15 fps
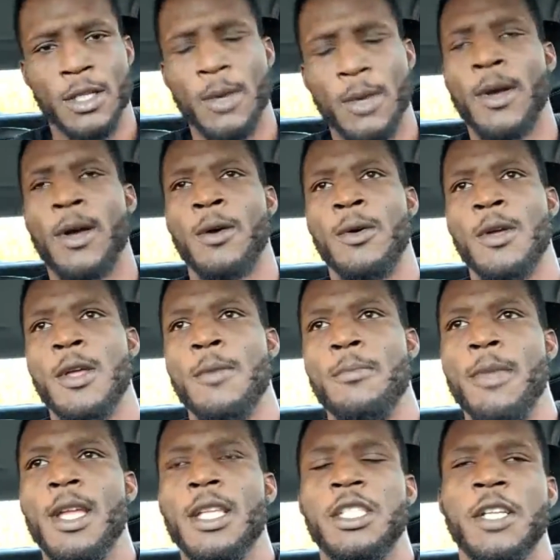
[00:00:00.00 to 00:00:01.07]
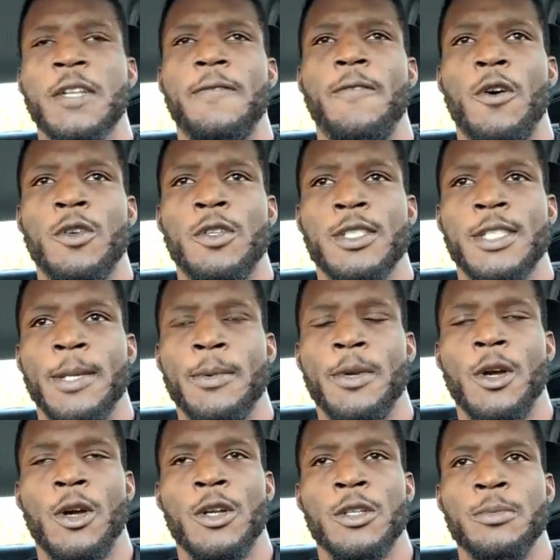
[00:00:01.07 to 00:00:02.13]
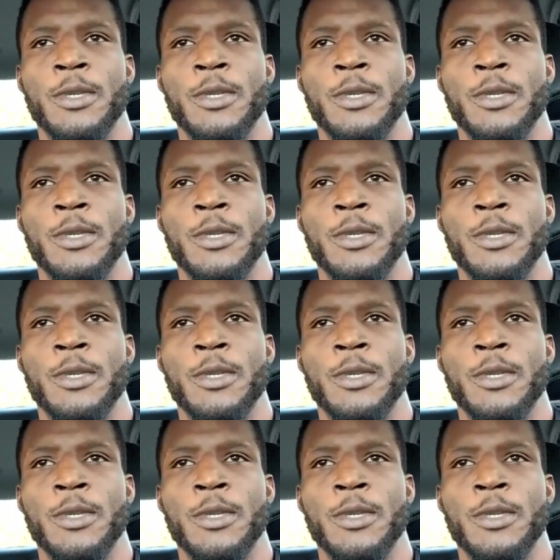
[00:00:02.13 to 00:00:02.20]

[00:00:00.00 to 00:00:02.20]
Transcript: Well, me and Gina fought on the same cards.